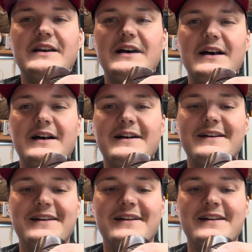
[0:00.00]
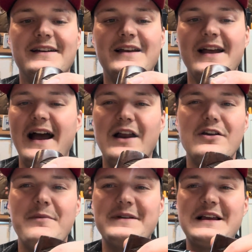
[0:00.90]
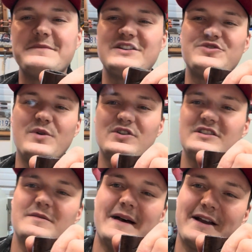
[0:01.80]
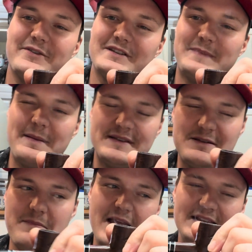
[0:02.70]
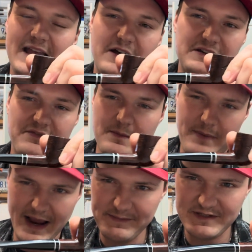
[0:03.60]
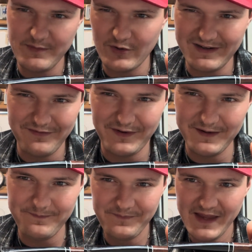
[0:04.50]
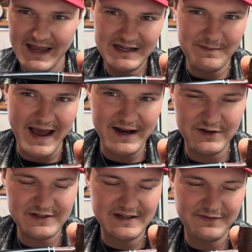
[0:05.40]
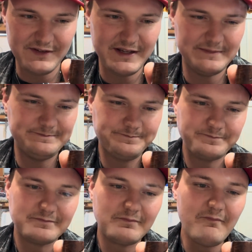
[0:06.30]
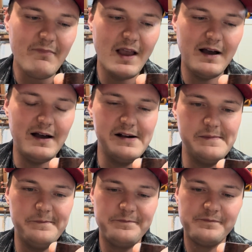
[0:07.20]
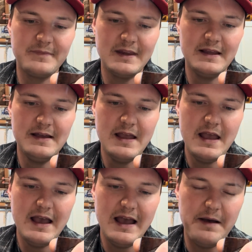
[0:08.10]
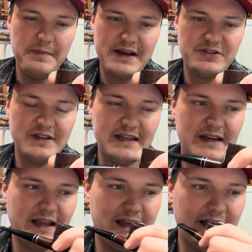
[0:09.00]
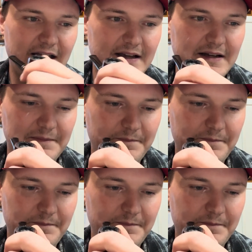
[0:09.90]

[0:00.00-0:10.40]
I don't know how many times I've smoked this tobacco in this pipe. It's amazing how different pipes smoke different tobaccos differently. I'm actually getting I